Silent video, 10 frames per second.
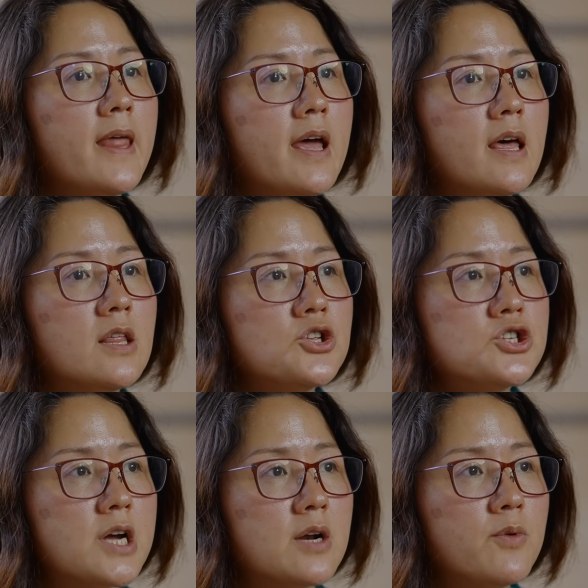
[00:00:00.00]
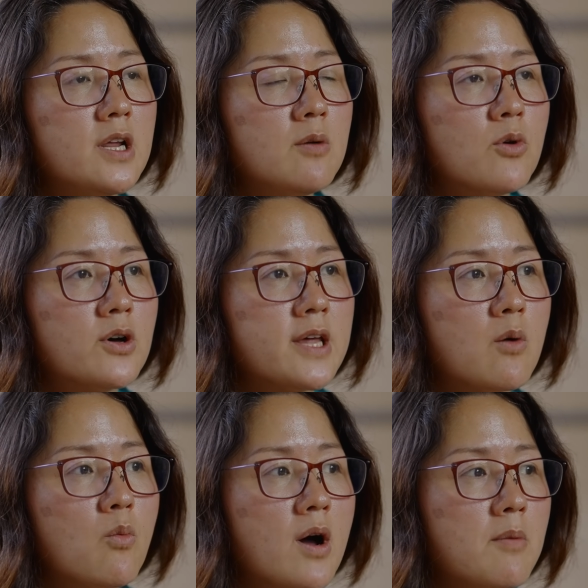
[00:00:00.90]
and generating more
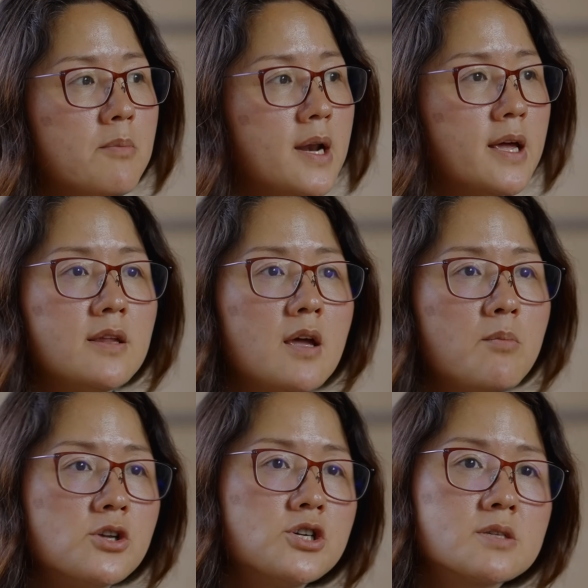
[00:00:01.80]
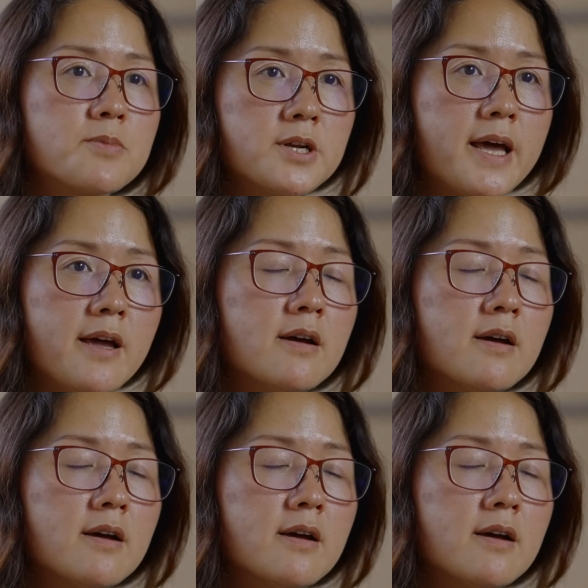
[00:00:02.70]
than 1 million images per day.